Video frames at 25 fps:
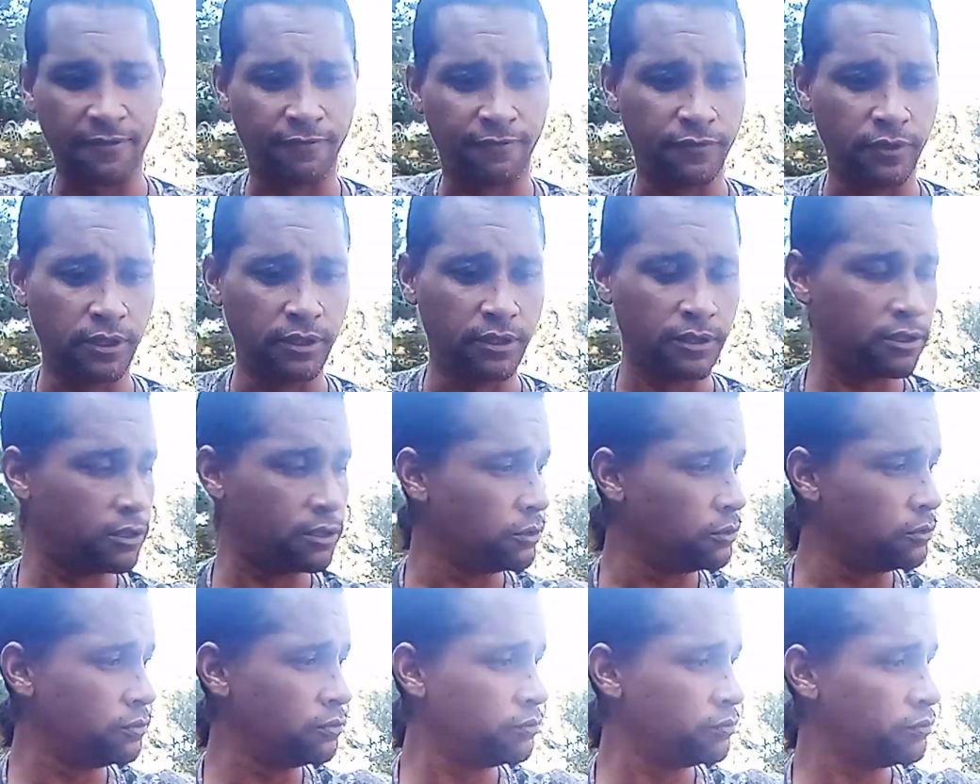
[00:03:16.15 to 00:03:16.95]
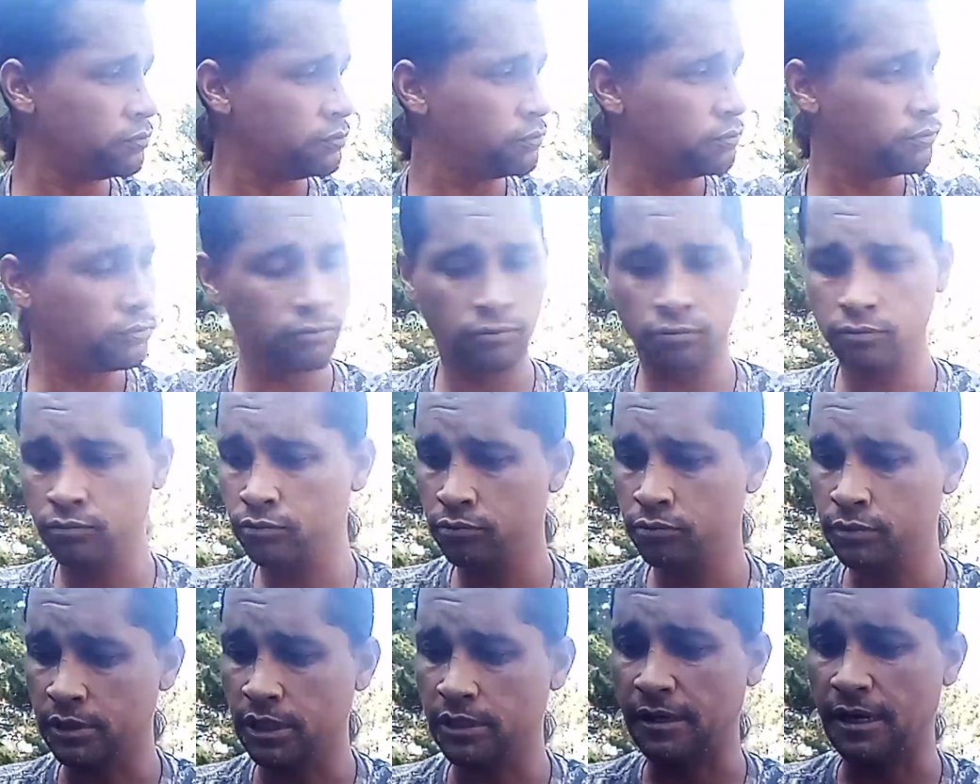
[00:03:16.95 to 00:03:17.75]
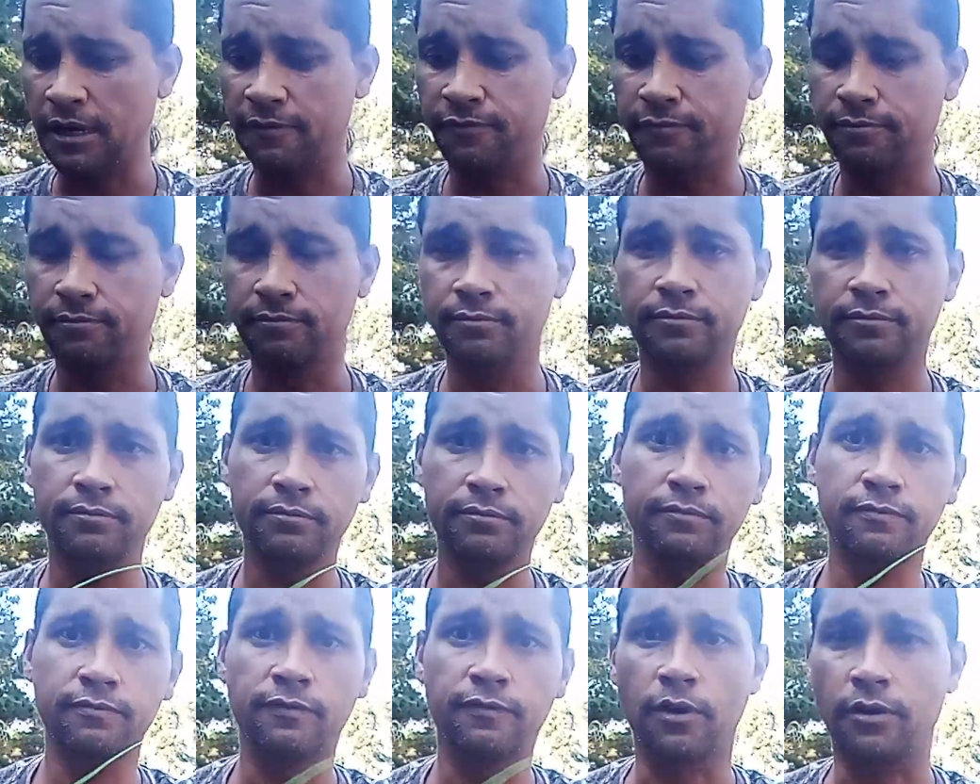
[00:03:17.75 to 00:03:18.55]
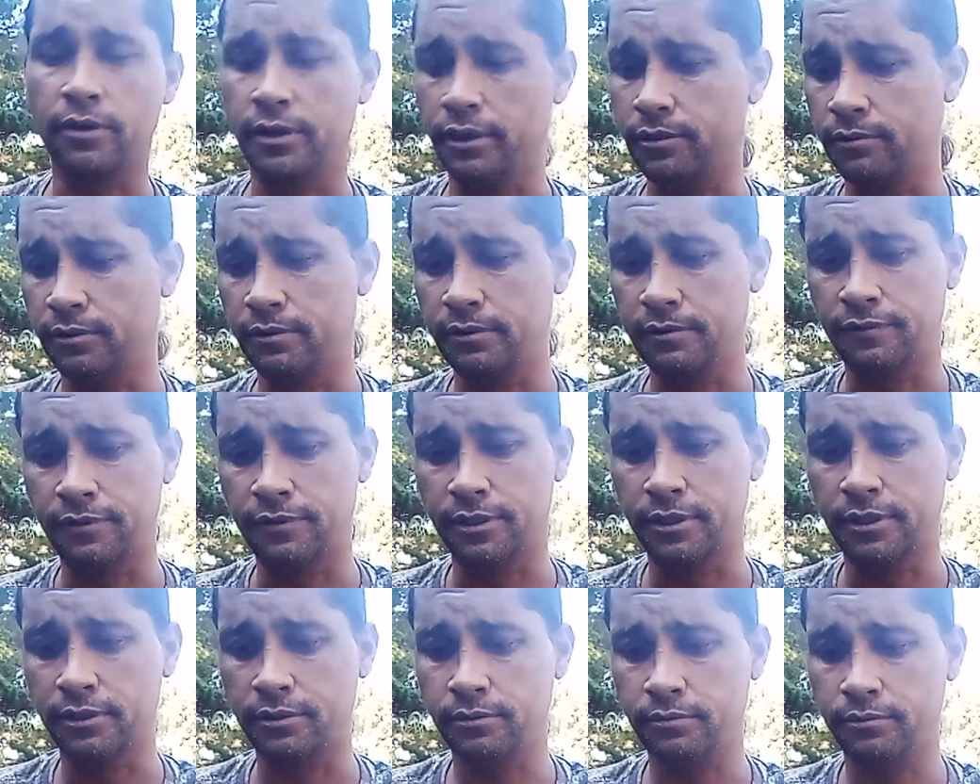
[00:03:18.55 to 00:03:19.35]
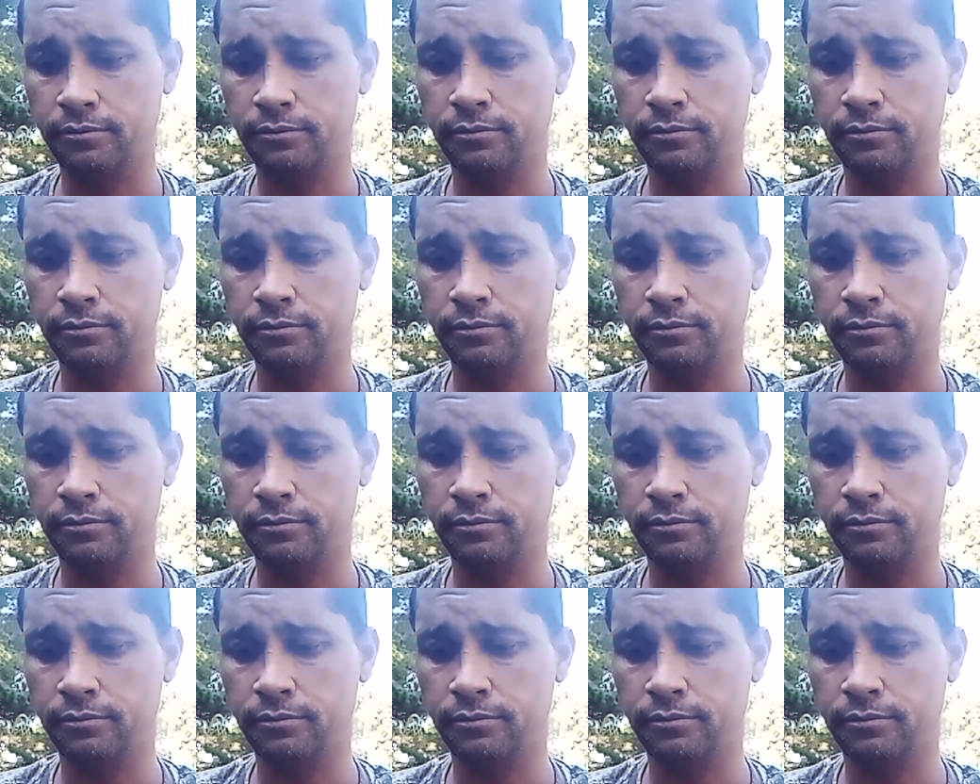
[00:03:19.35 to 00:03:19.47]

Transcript: a foot or 2. Know how far you want the fish.